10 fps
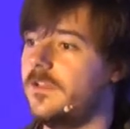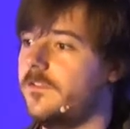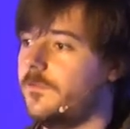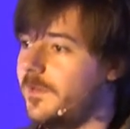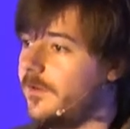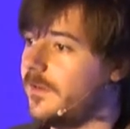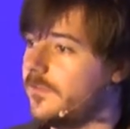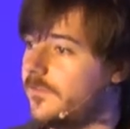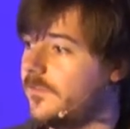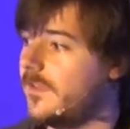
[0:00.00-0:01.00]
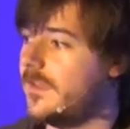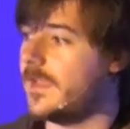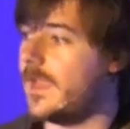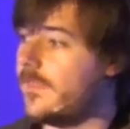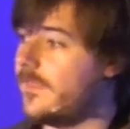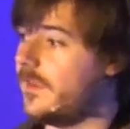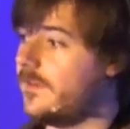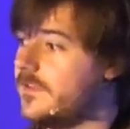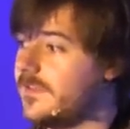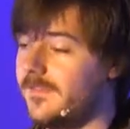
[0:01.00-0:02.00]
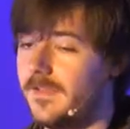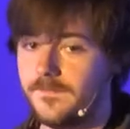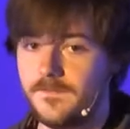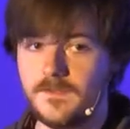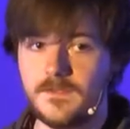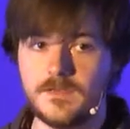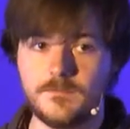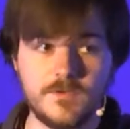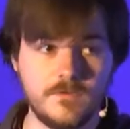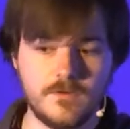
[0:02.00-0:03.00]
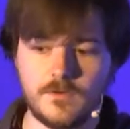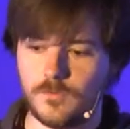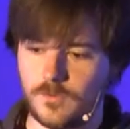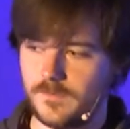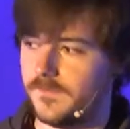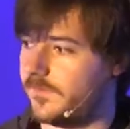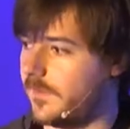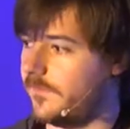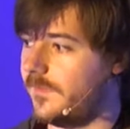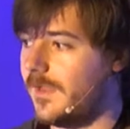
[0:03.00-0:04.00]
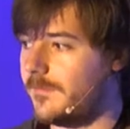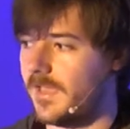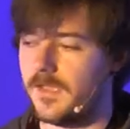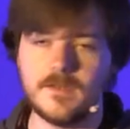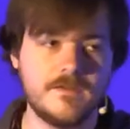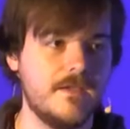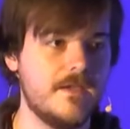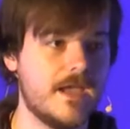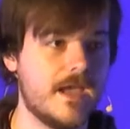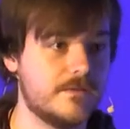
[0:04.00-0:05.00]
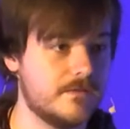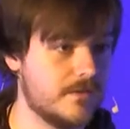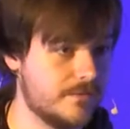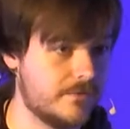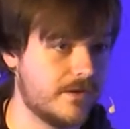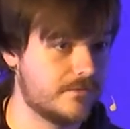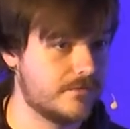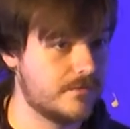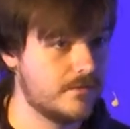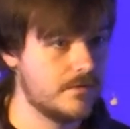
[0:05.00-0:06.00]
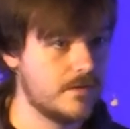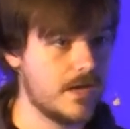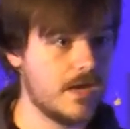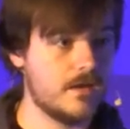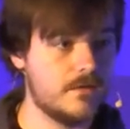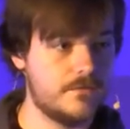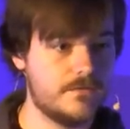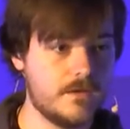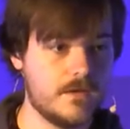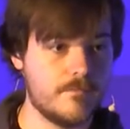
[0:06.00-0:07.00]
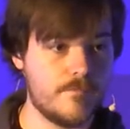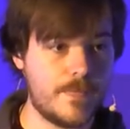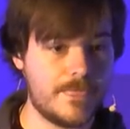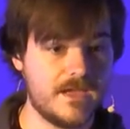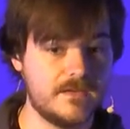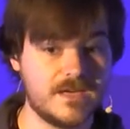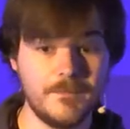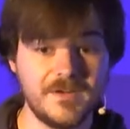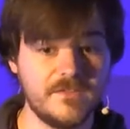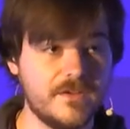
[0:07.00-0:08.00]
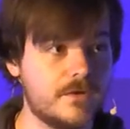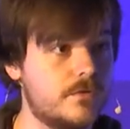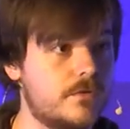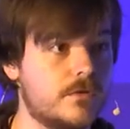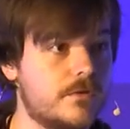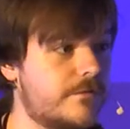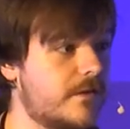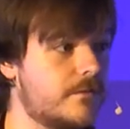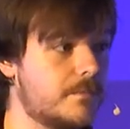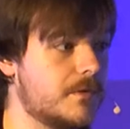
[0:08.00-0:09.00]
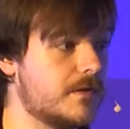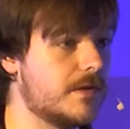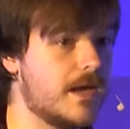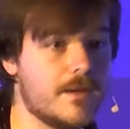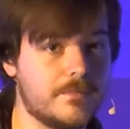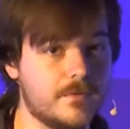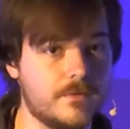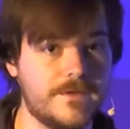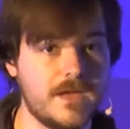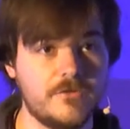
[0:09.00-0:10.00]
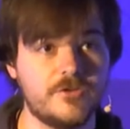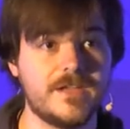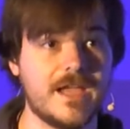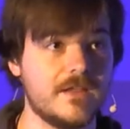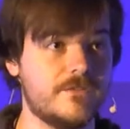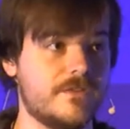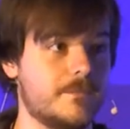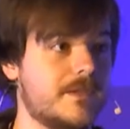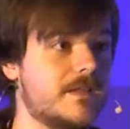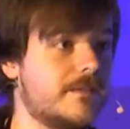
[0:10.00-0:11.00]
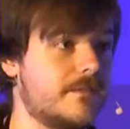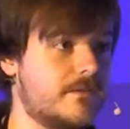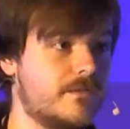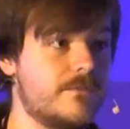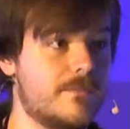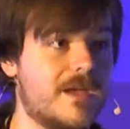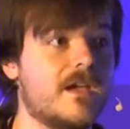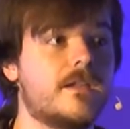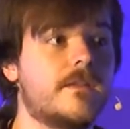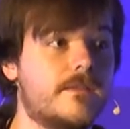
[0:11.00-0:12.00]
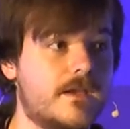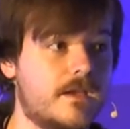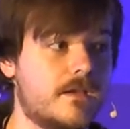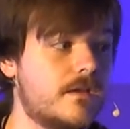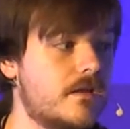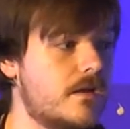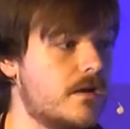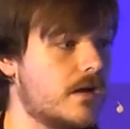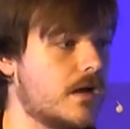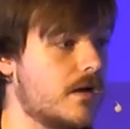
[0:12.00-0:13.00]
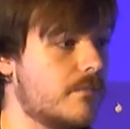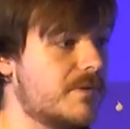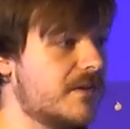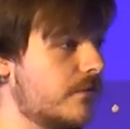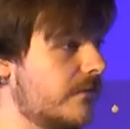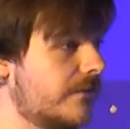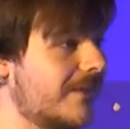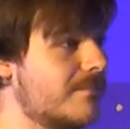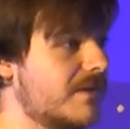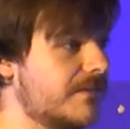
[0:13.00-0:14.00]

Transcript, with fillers: experience. And then you can let the computer, or in this case the iPad, handle all the rest. And, um, and companies like Google and Facebook and Apple, they actually had something like this even back in the day. Um, but it turns out they built